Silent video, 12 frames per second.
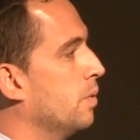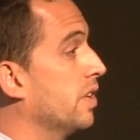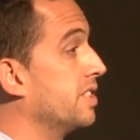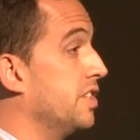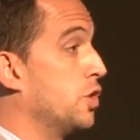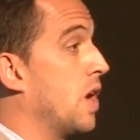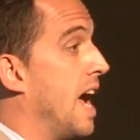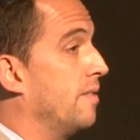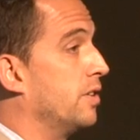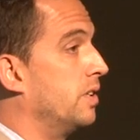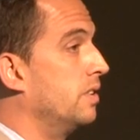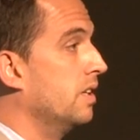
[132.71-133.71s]
We looked at
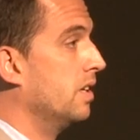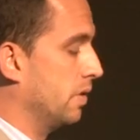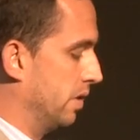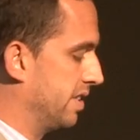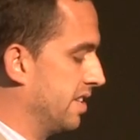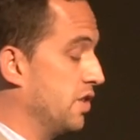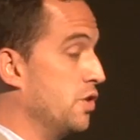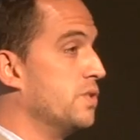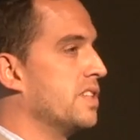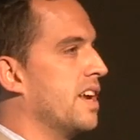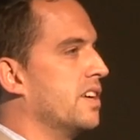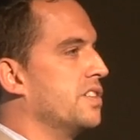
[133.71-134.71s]
travel, we looked at
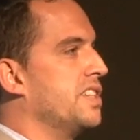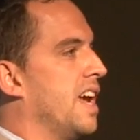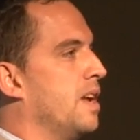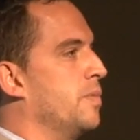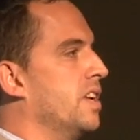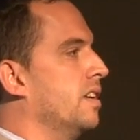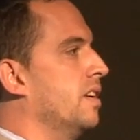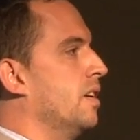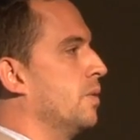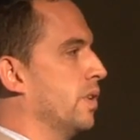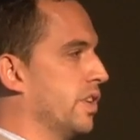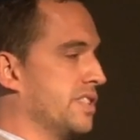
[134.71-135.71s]
news and
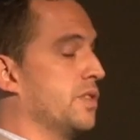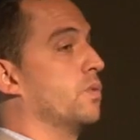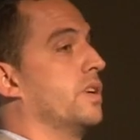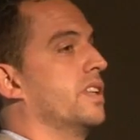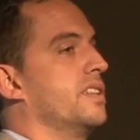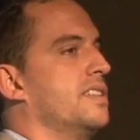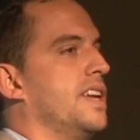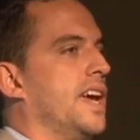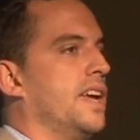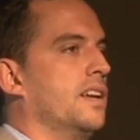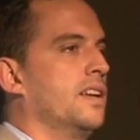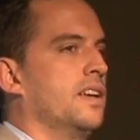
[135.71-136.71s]
entertainment, we looked at real
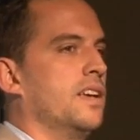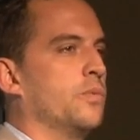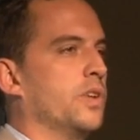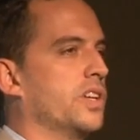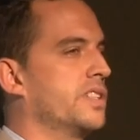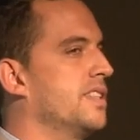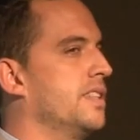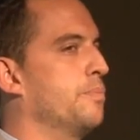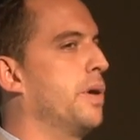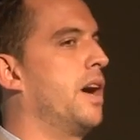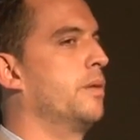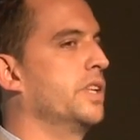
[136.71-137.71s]
estate, and we looked at
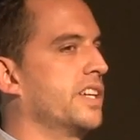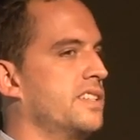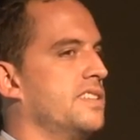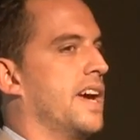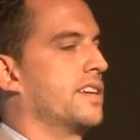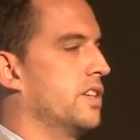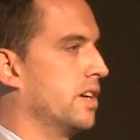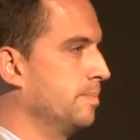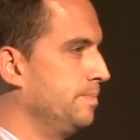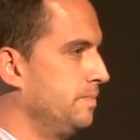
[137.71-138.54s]
the public sector.